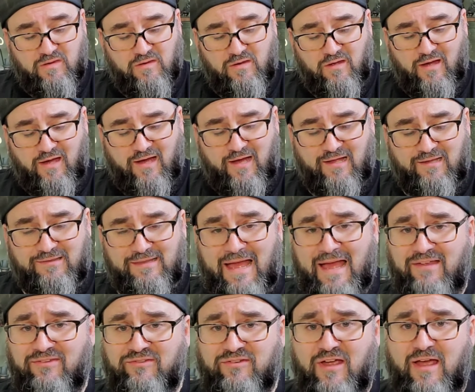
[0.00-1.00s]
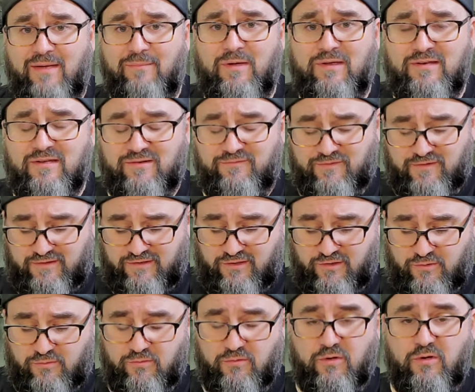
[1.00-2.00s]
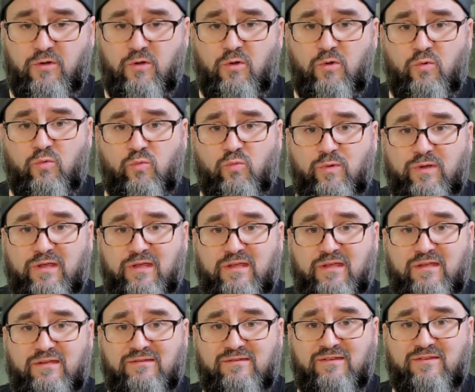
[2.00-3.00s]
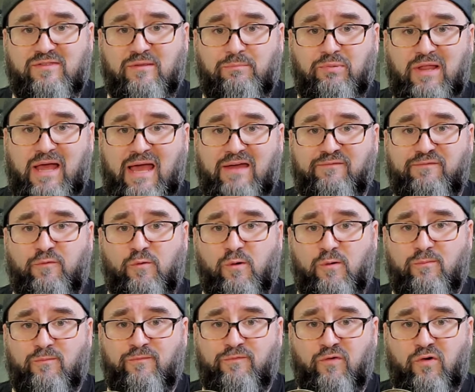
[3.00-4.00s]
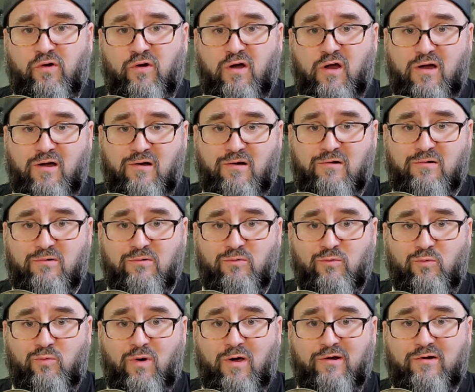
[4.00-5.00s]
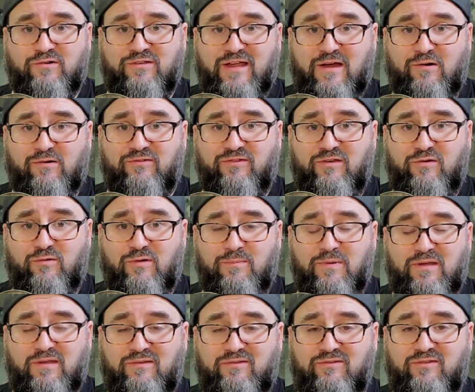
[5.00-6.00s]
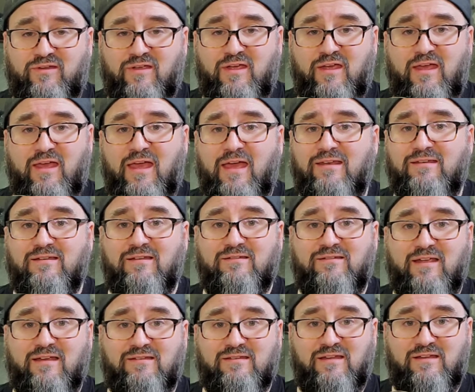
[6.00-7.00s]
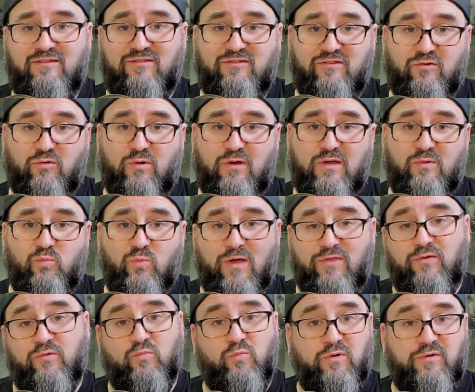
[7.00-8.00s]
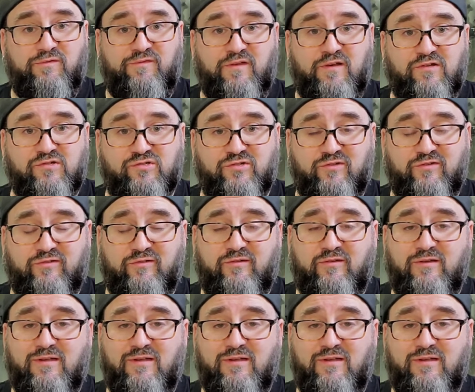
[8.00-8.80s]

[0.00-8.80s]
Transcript: Last time I did a video, we did the platform for our water tower scenery piece and did techniques to create weathered wood finishes.